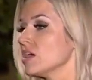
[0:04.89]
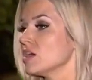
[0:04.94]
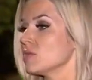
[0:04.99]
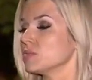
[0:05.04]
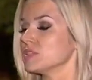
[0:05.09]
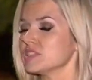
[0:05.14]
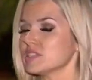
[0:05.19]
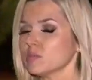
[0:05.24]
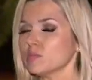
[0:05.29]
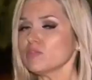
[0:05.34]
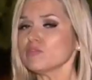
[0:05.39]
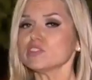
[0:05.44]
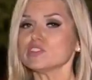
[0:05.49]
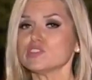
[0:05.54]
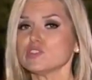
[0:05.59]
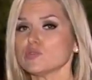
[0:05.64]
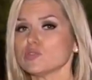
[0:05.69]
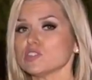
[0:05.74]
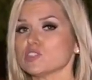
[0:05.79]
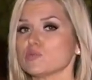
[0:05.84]
But some of the
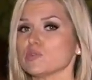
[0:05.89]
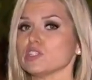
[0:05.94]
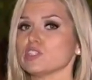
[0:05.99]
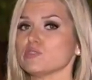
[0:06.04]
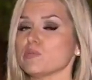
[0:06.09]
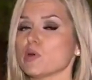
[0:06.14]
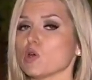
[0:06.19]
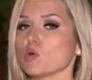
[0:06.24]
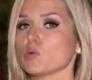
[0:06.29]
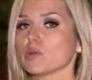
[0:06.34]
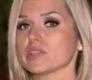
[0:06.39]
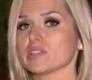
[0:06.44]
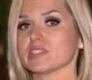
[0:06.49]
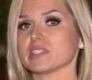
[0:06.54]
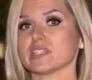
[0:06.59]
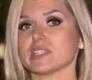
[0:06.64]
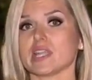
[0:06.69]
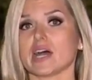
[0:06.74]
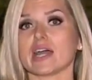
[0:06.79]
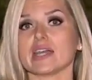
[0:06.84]
students we spoke with
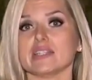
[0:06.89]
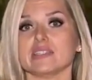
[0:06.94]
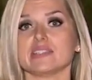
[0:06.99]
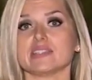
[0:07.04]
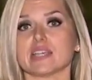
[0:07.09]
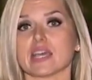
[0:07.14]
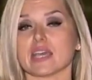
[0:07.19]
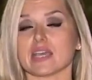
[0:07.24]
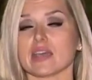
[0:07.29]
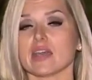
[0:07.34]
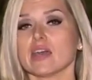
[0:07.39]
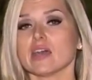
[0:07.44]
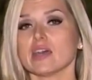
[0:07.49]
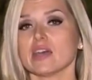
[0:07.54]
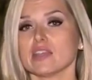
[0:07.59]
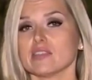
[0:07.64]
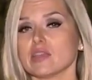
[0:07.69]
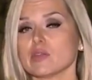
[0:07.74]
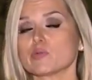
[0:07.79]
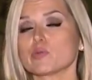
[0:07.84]
tonight say
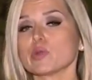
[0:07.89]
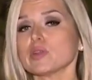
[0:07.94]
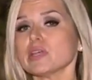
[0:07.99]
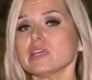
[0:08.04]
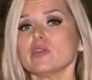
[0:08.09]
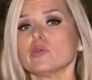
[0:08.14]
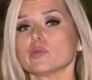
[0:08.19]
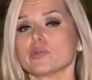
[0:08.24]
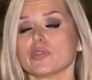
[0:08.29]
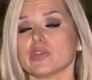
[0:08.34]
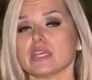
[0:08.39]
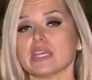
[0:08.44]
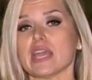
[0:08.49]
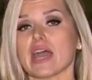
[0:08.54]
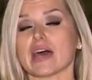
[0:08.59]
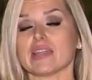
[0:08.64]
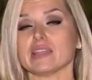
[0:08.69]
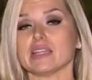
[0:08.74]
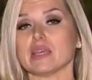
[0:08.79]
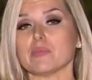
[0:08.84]
they really don't think he
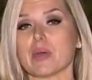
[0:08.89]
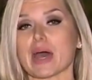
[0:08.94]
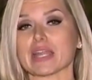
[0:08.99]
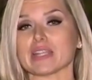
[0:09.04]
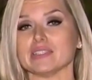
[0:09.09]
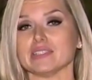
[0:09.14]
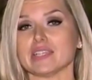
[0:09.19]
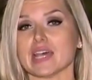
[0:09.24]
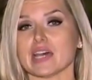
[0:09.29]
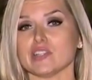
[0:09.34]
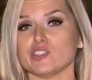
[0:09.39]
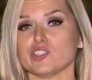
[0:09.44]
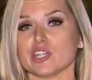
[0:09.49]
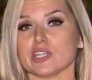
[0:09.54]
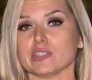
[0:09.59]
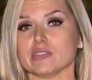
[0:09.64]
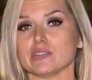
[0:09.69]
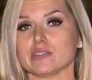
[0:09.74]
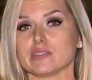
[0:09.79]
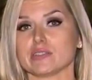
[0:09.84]
had any bad
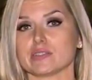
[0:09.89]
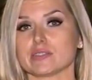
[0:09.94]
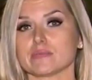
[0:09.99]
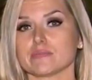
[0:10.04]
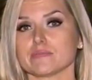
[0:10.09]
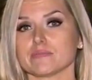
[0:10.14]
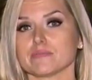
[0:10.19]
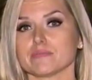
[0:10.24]
intentions.